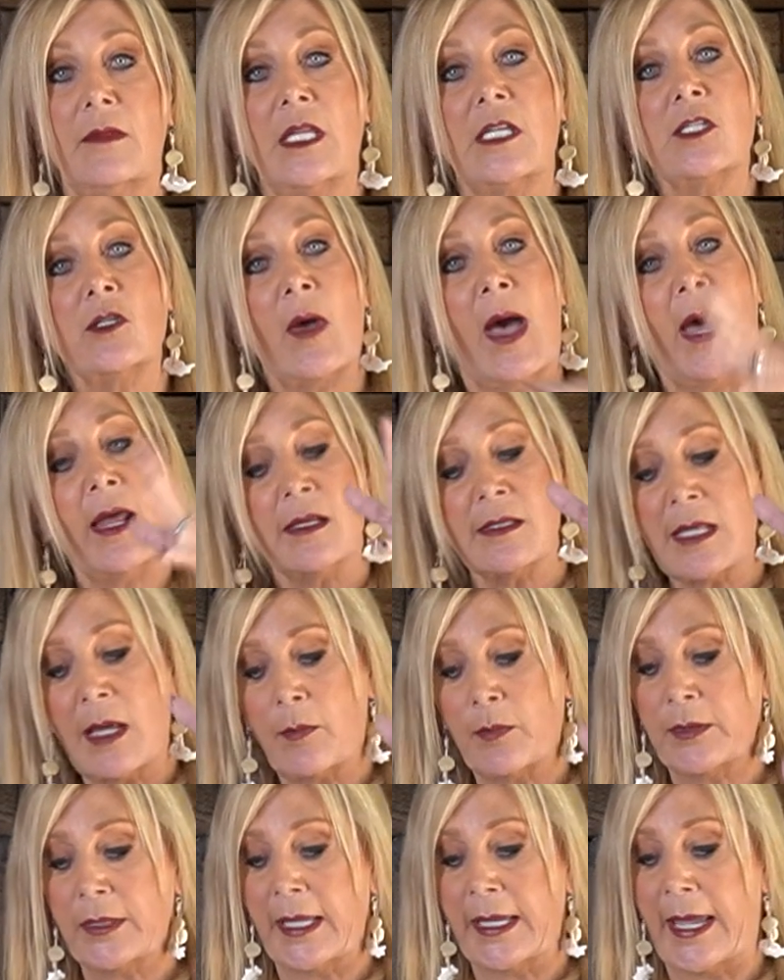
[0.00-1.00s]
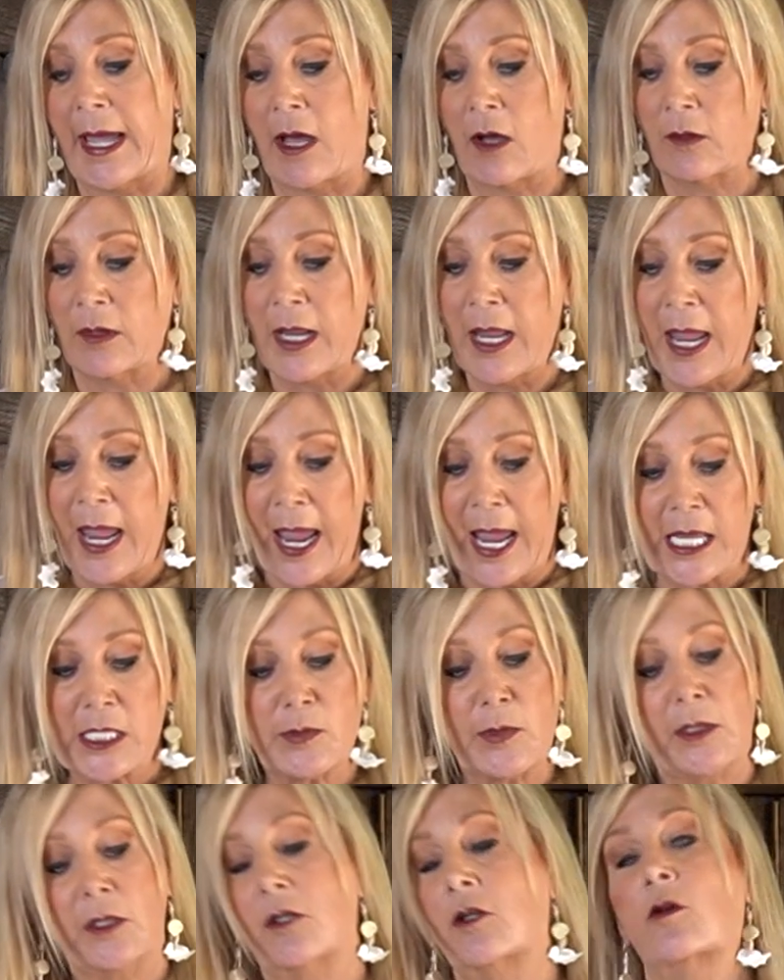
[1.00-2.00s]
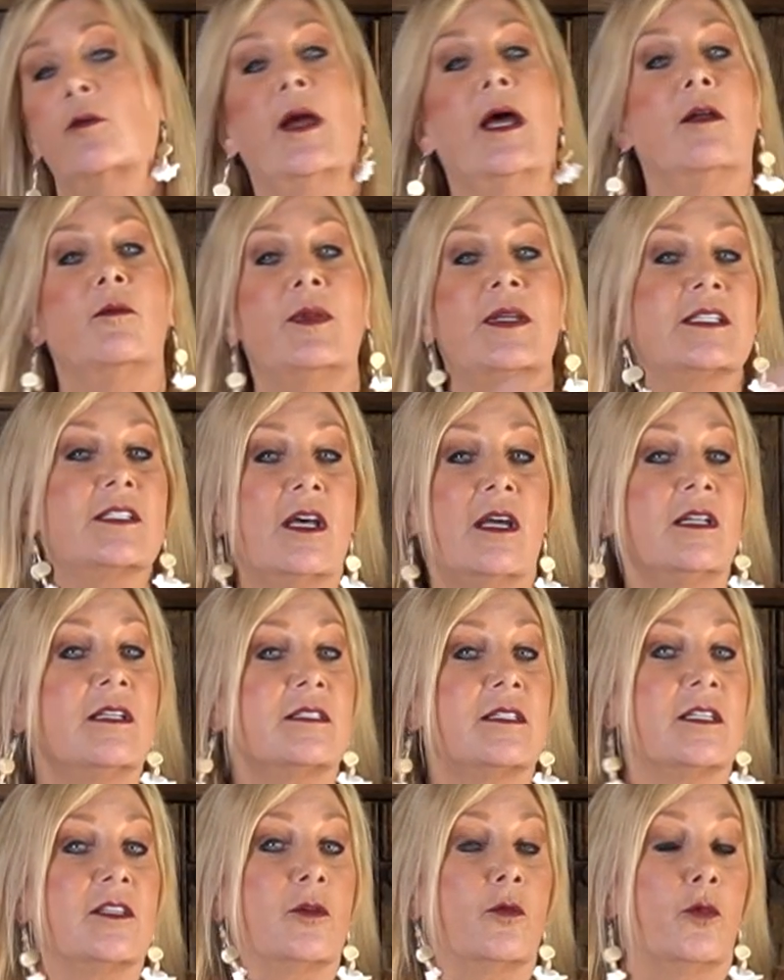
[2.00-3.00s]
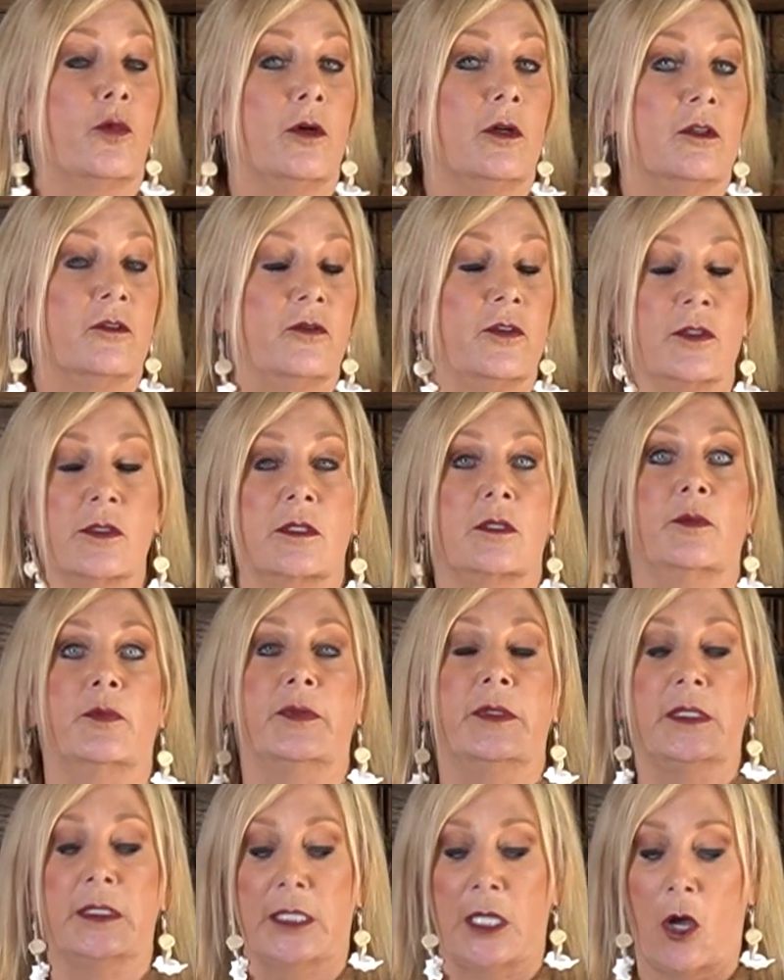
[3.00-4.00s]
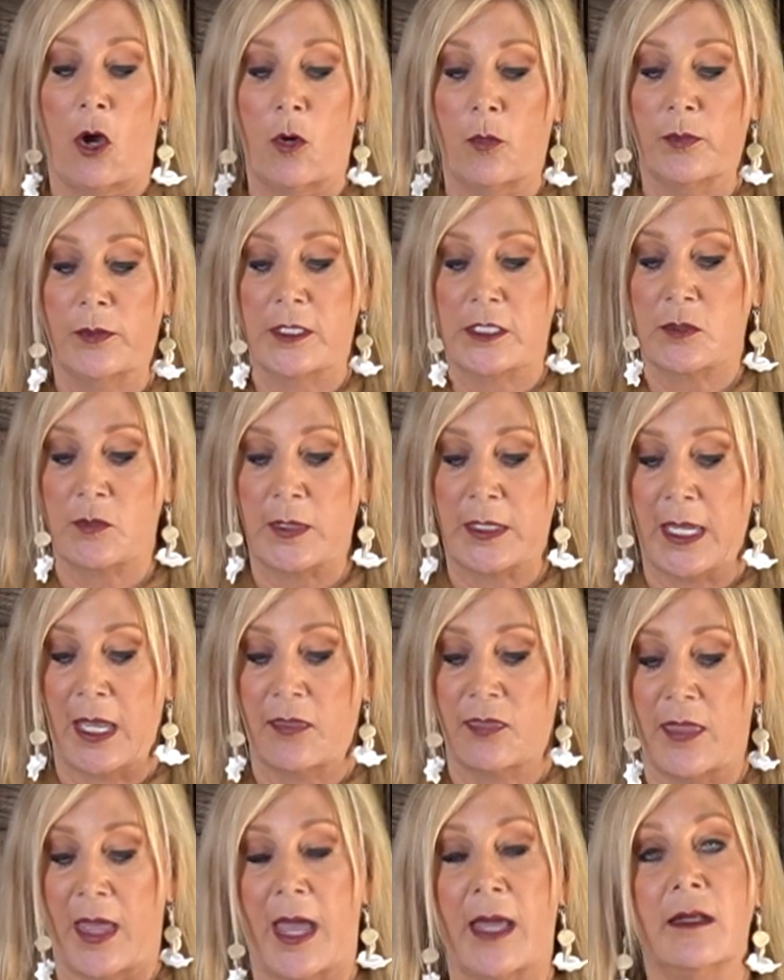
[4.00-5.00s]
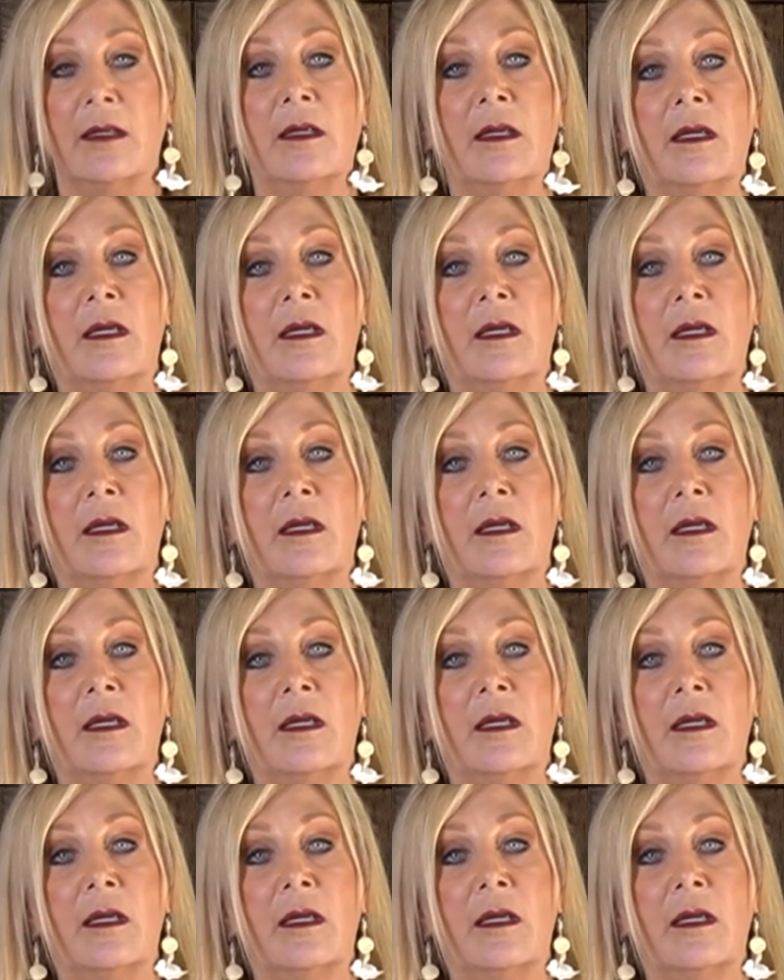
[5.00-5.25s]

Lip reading: So how does that play out as we look around? Because honestly, the world feels completely hopeless. We get that.